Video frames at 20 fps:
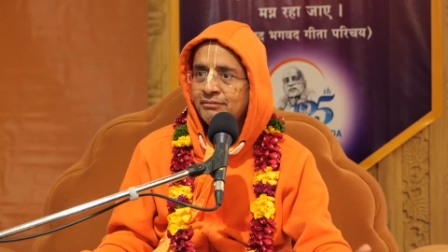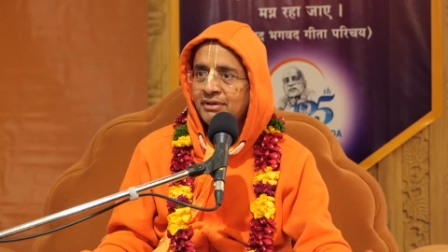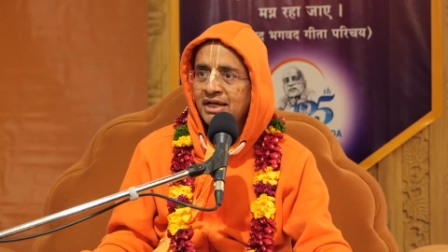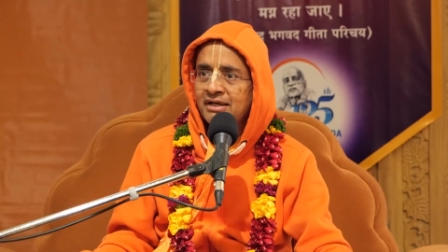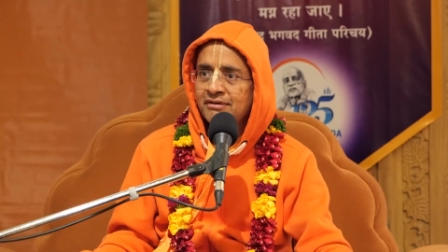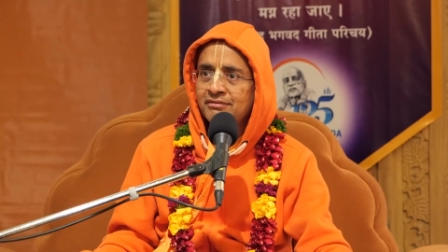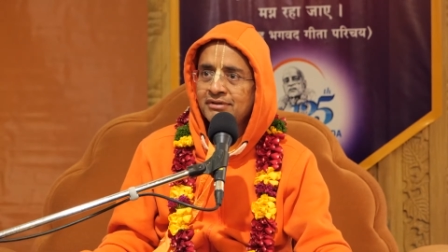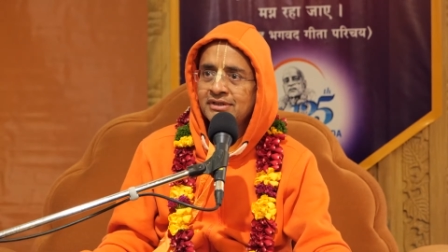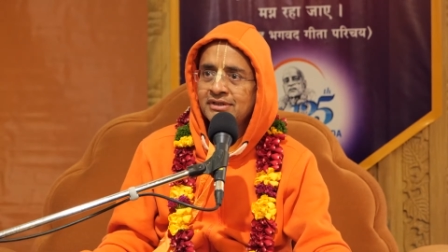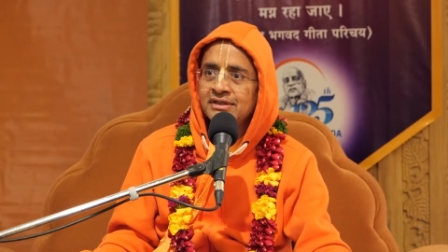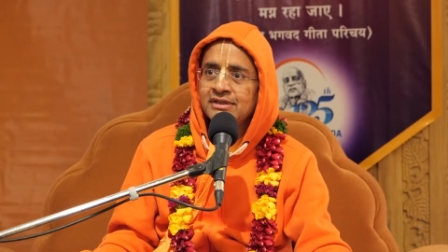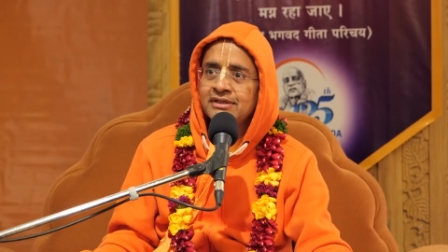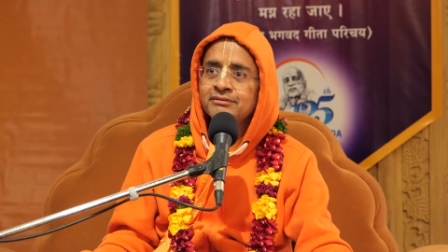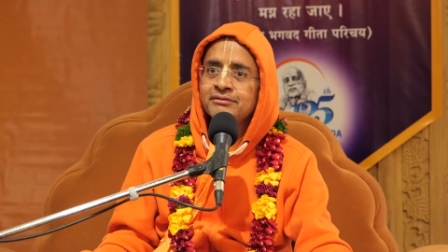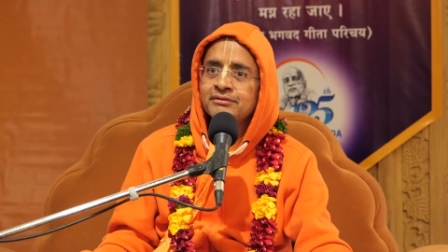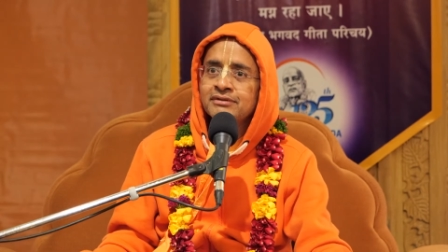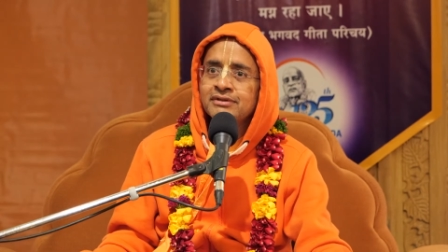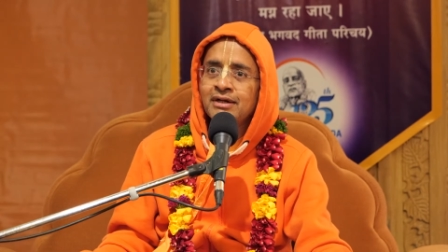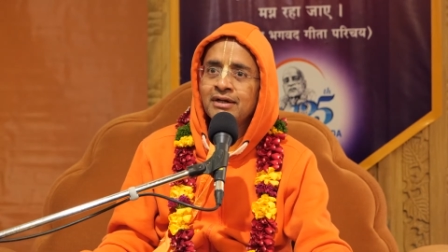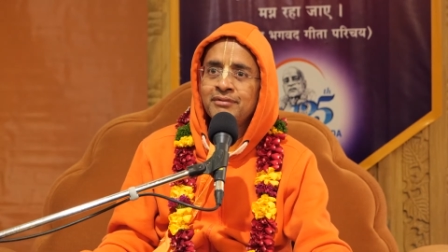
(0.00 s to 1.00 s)

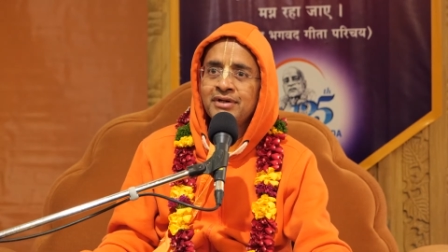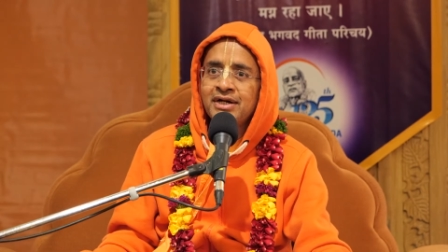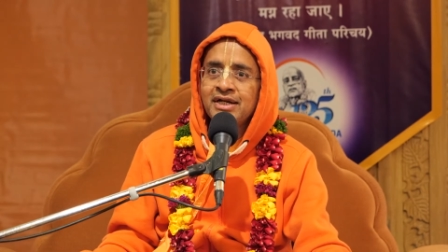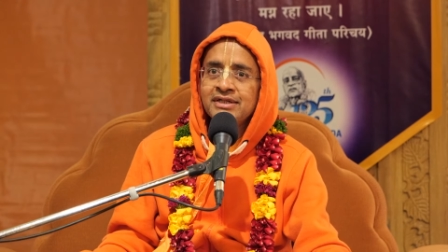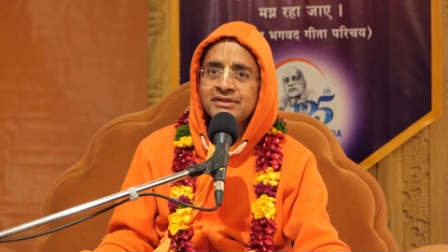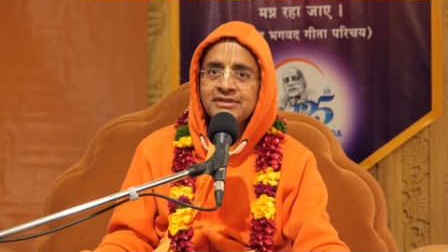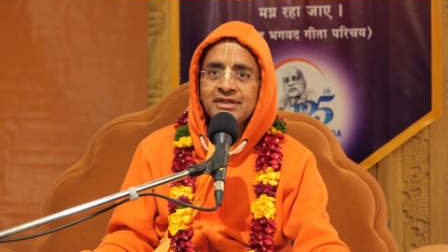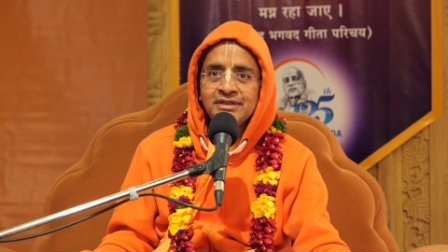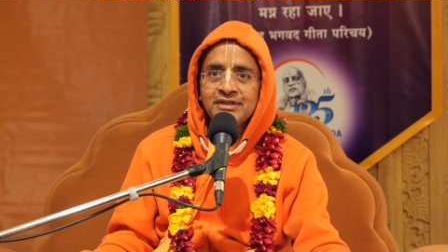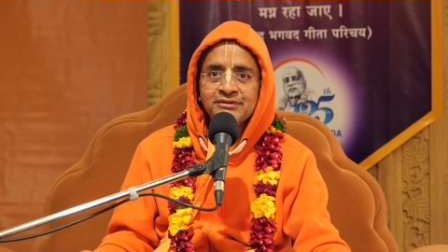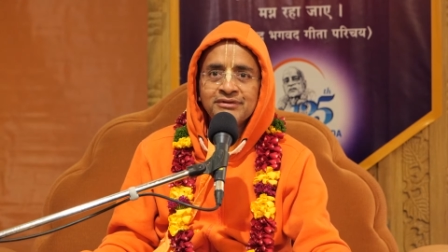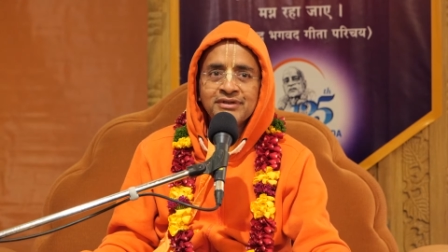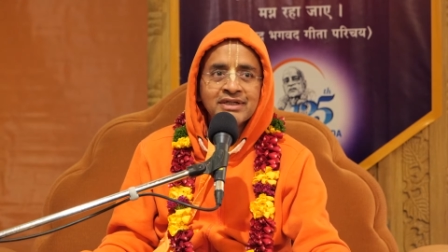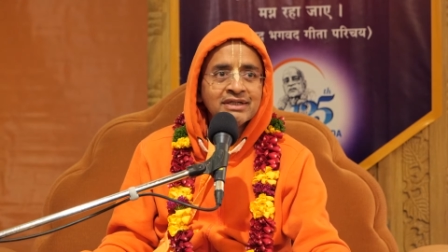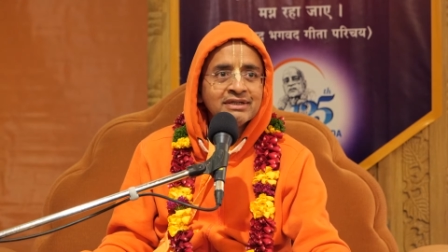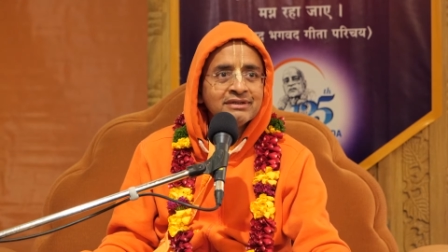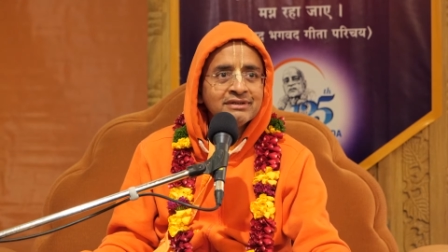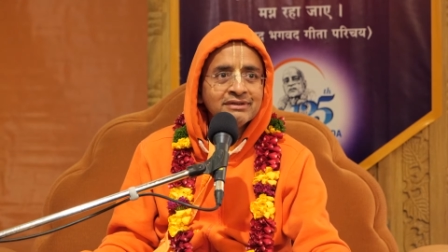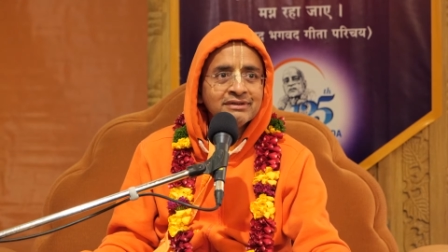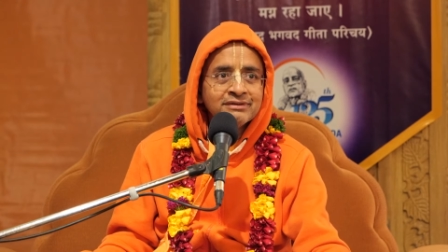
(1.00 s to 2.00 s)
Mayavadi commentaries are
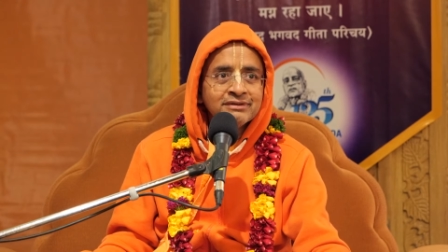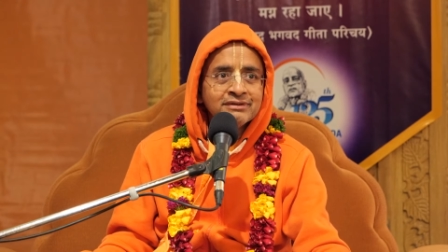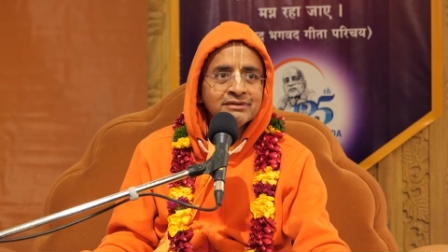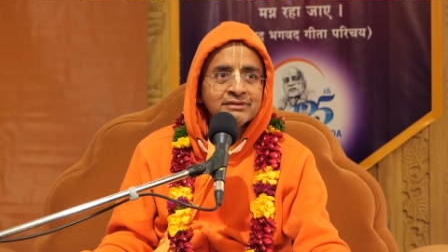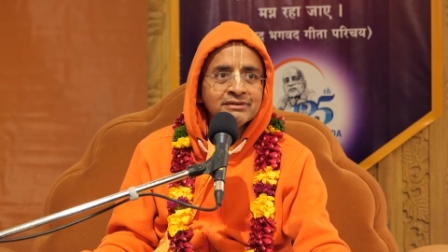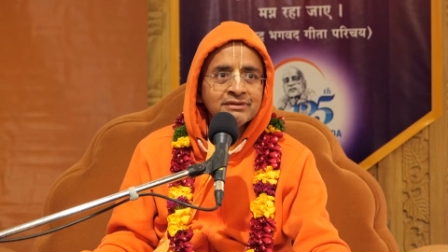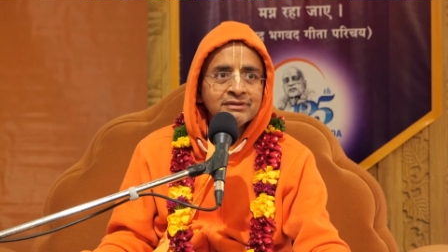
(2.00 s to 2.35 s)
doing.